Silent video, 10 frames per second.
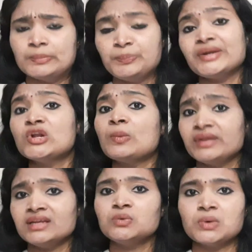
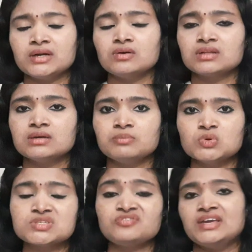predominant one, or the
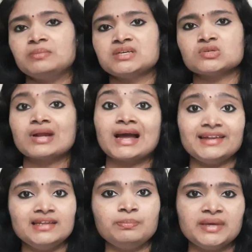most famous or
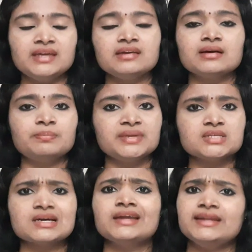highly paying
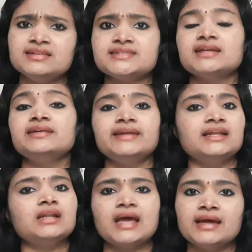companies, are Intel,
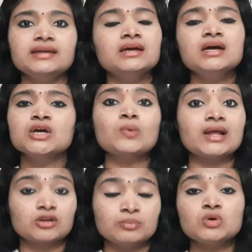Dell and
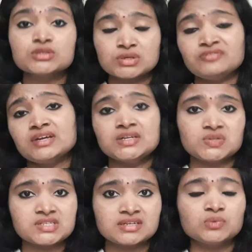Qualcomm. Also, if you are
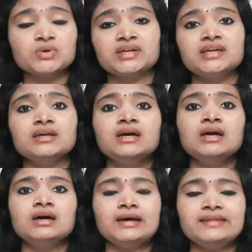interested in working
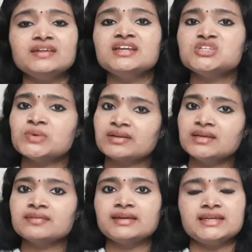in the
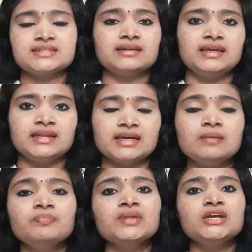networking related
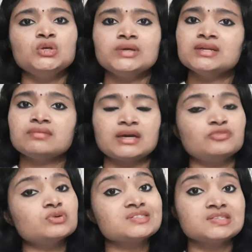area, you can try
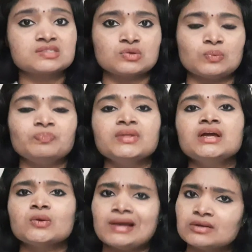for Cisco.
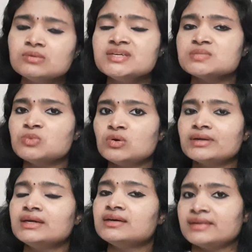Qualcomm is
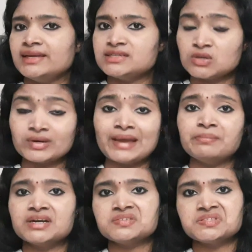more related on
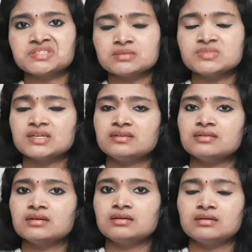embedded systems and